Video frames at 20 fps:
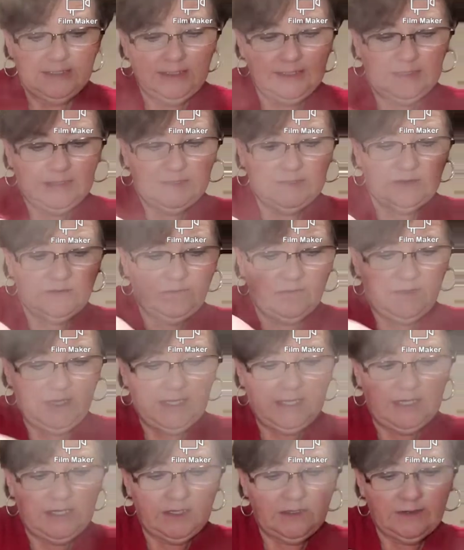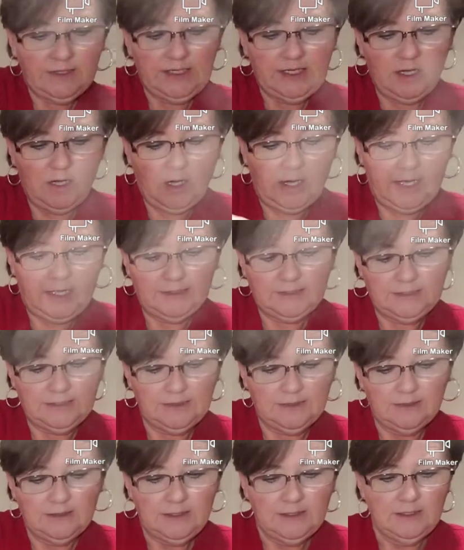It is very hot.
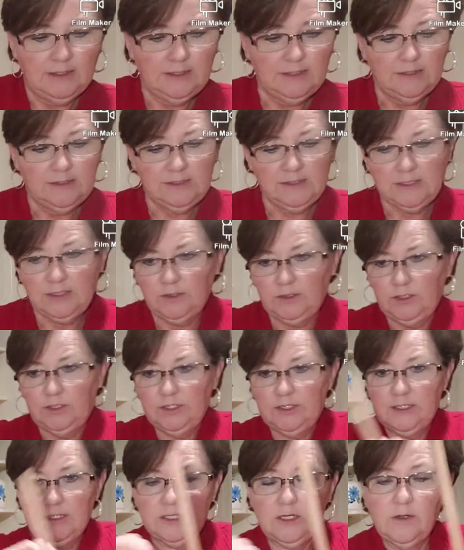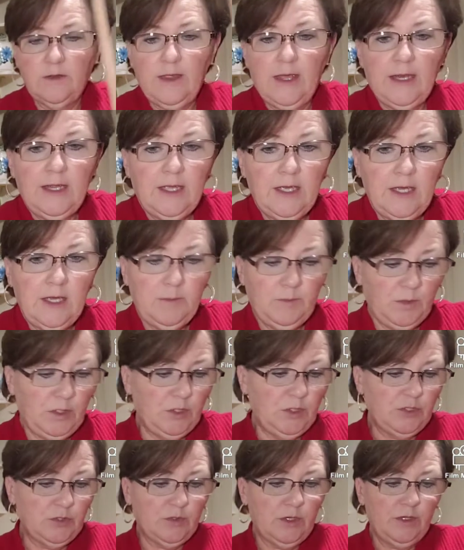So you just stir that up,
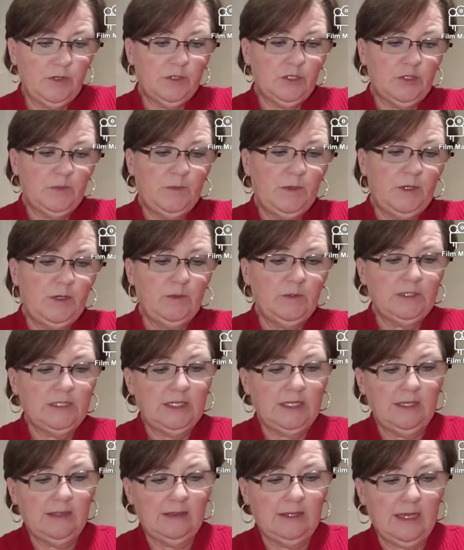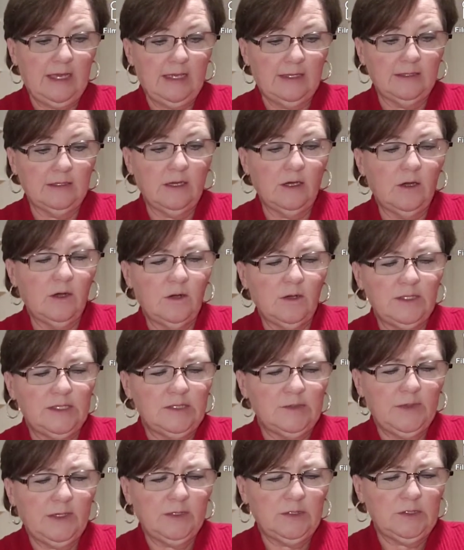use your other spoon to get that. Oh, it
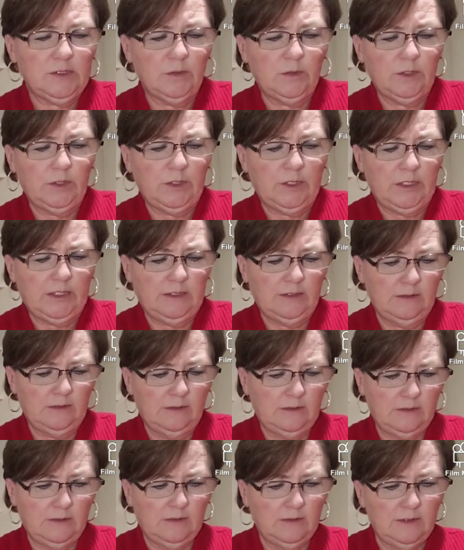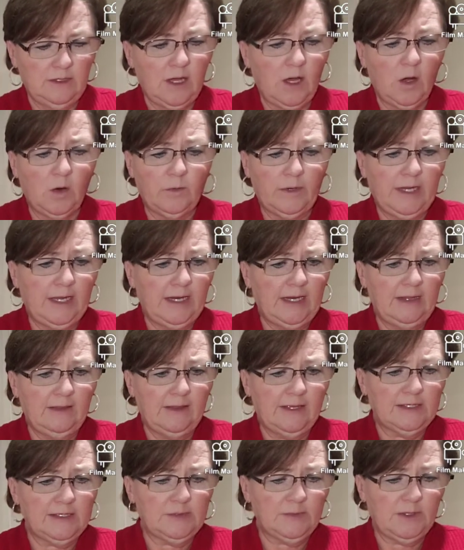smells so good. Already,
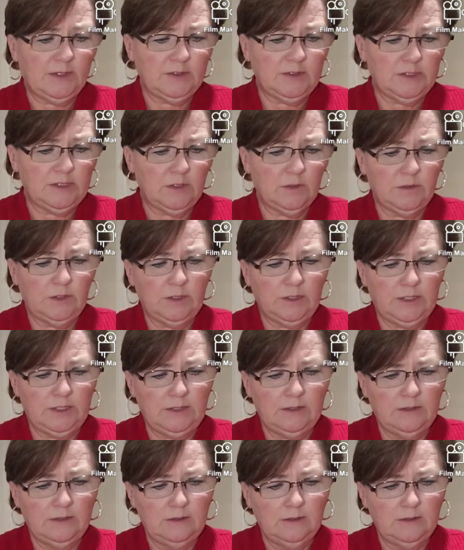that smells so good.